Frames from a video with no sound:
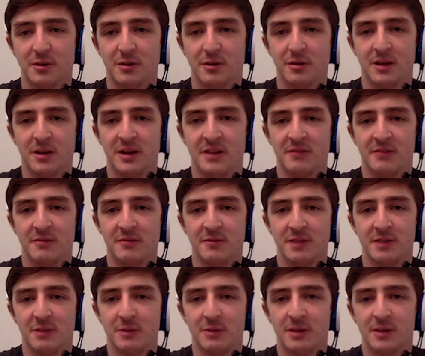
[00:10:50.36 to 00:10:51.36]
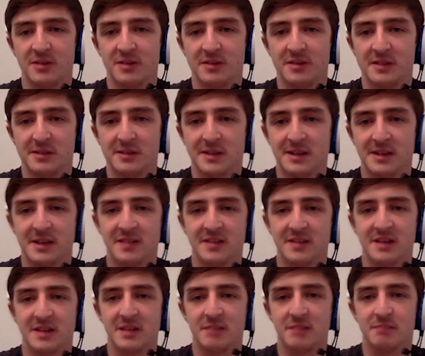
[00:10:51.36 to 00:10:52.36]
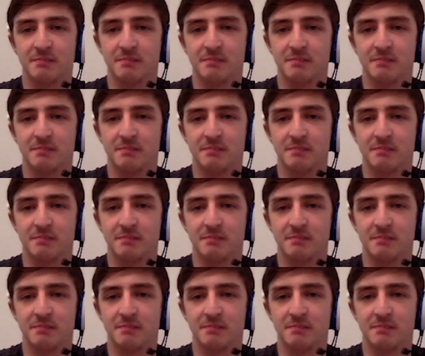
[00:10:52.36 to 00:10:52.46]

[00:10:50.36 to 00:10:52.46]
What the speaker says: a line that was really weak to AWAC last game.